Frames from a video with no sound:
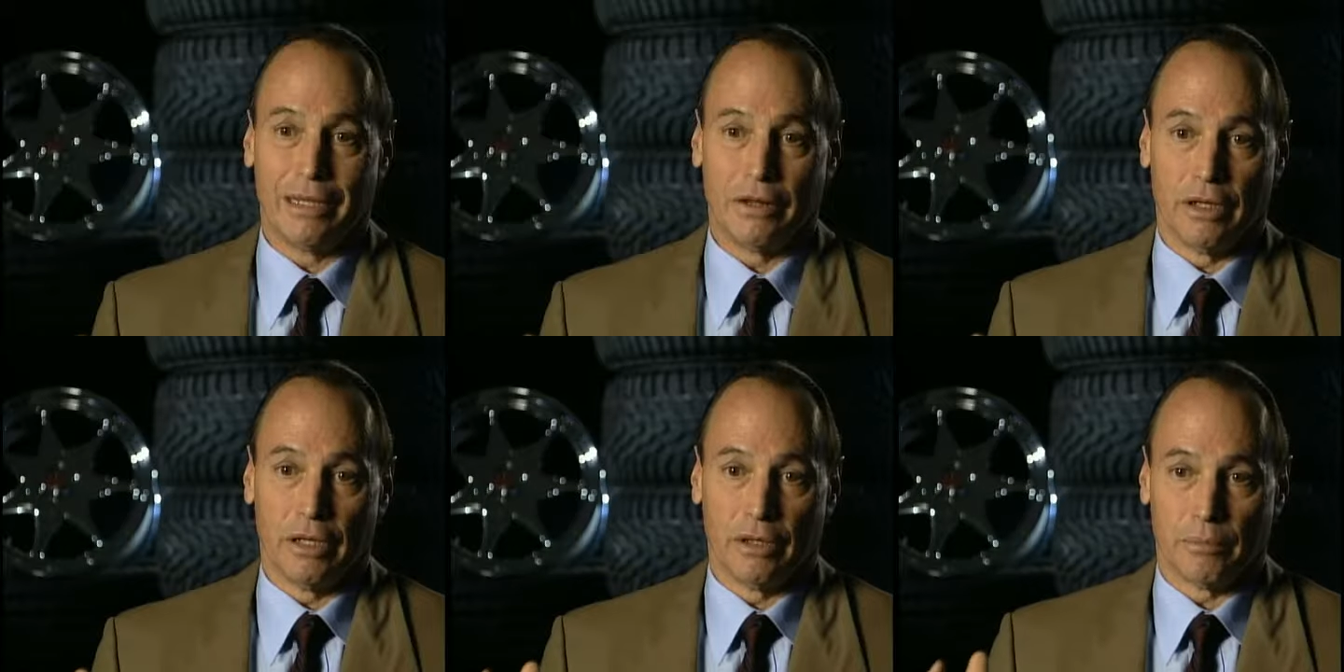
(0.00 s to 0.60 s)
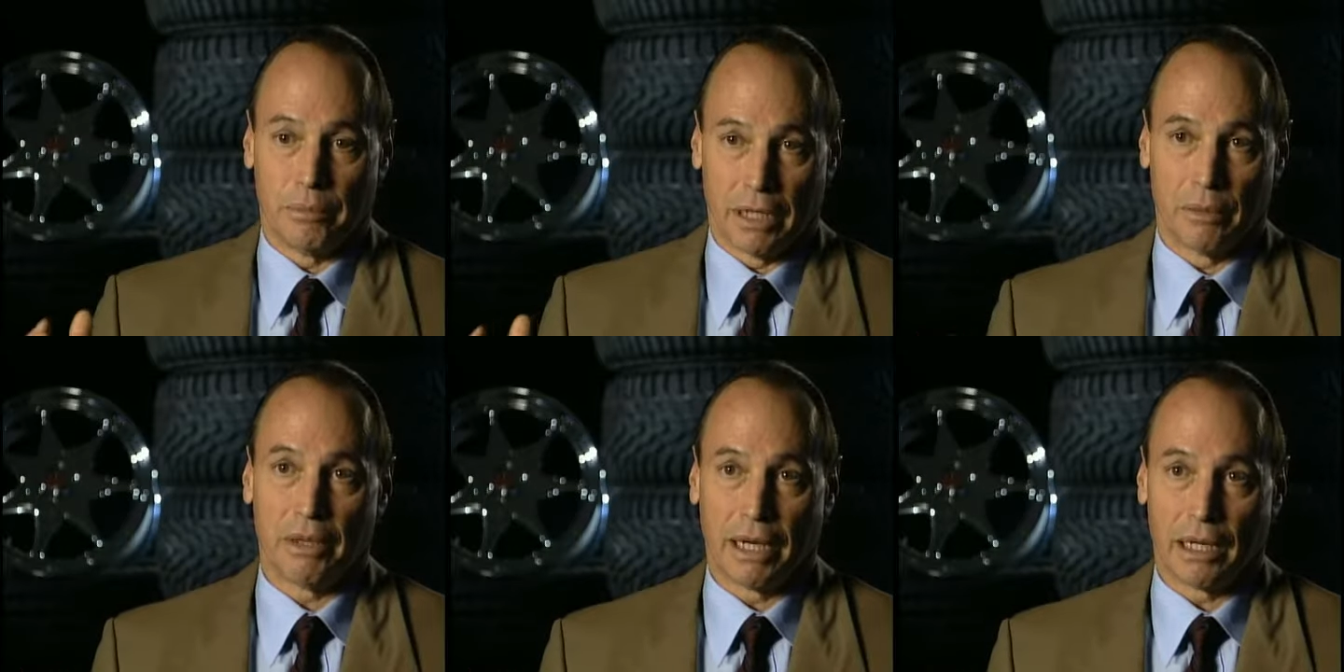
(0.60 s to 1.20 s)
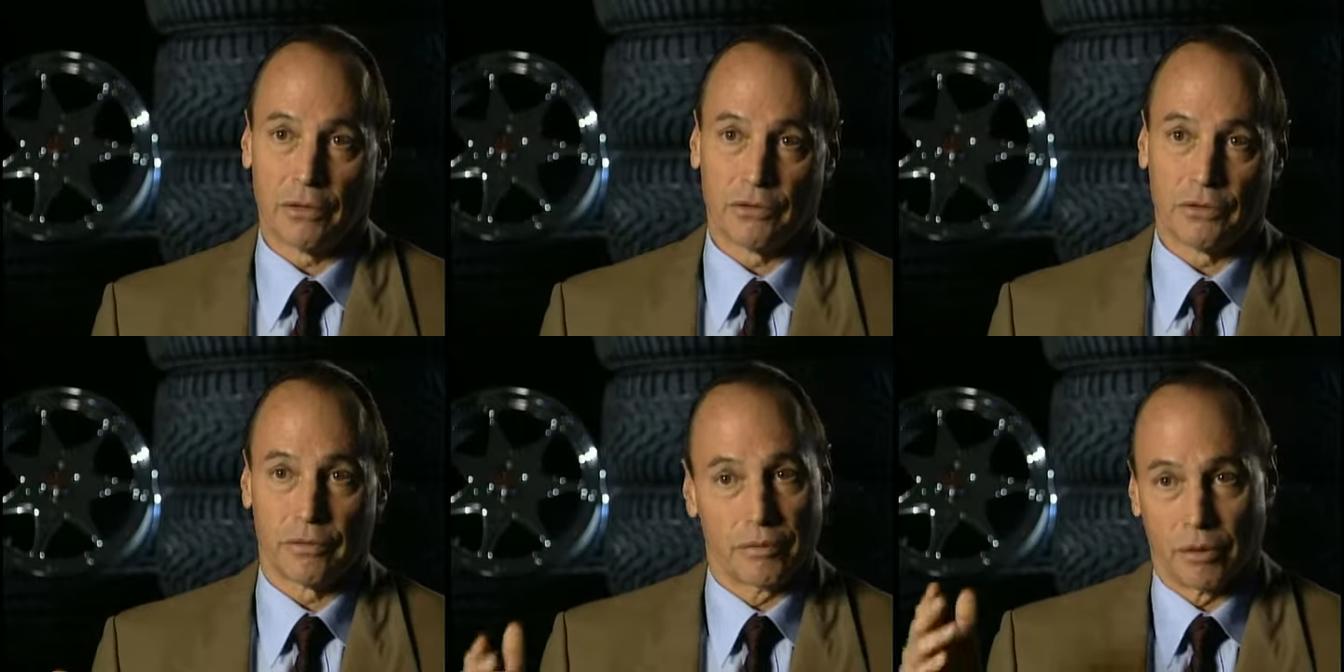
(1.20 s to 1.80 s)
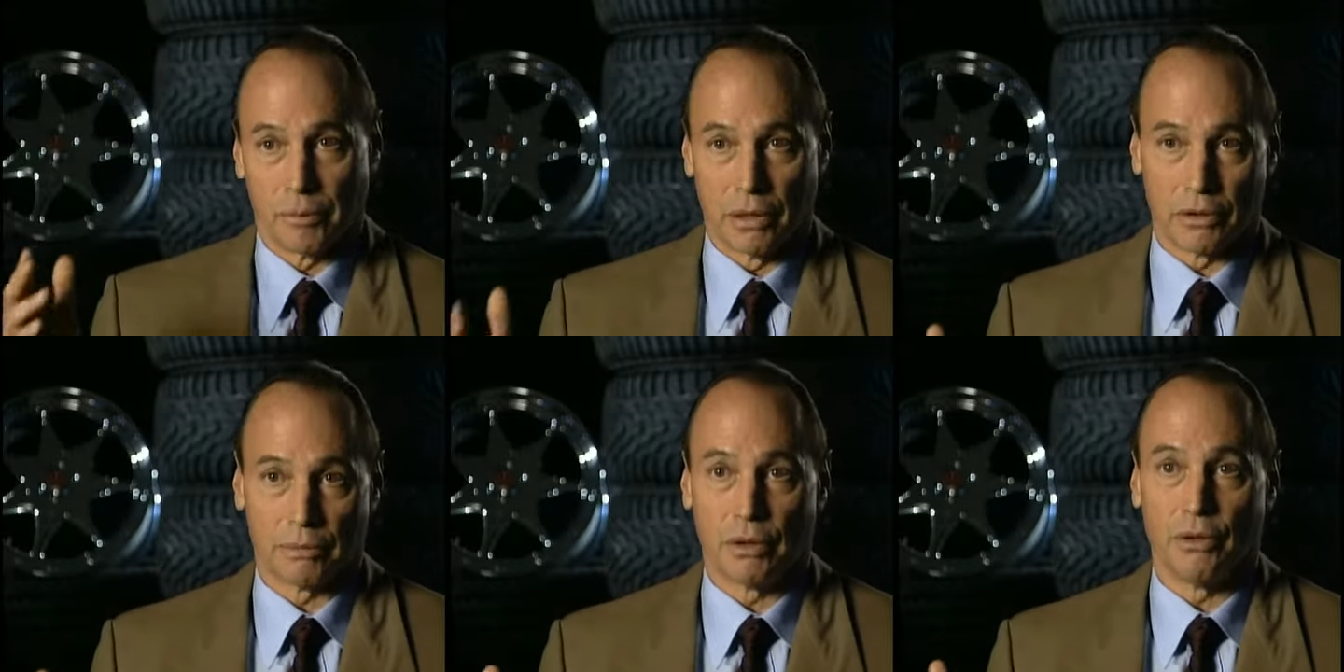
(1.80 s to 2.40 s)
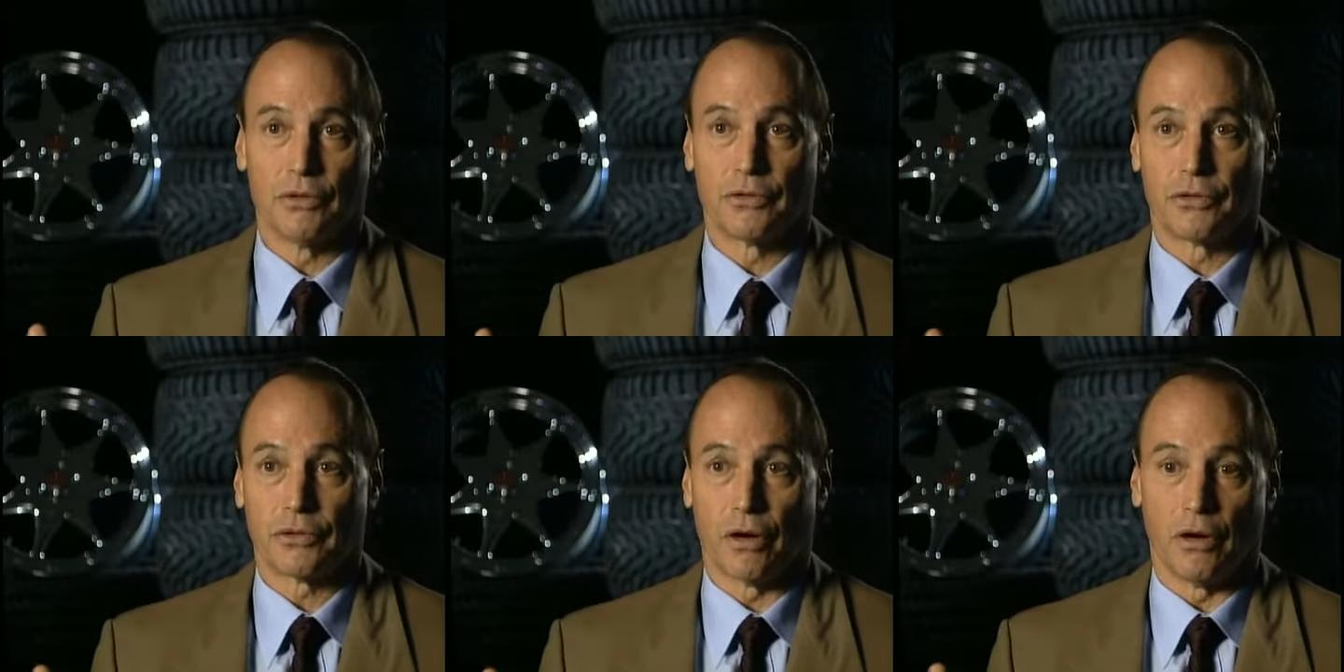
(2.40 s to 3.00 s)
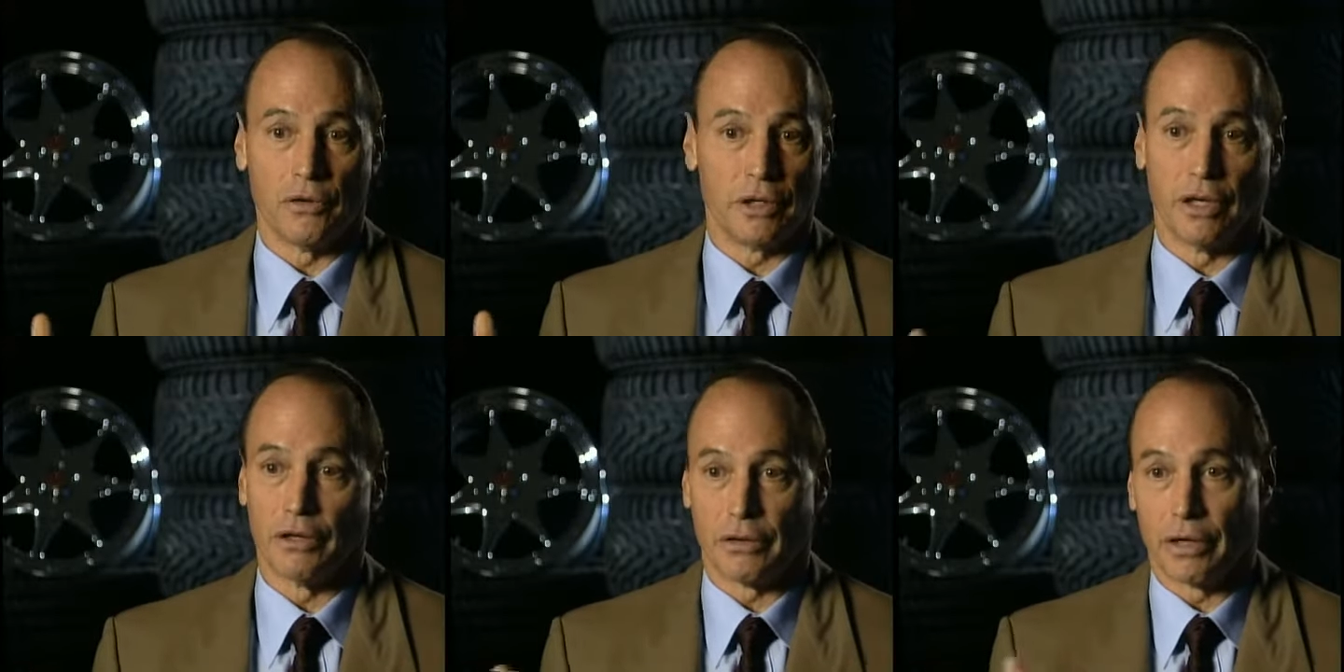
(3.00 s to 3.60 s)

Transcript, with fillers: in the body panels, pillar posts, all the other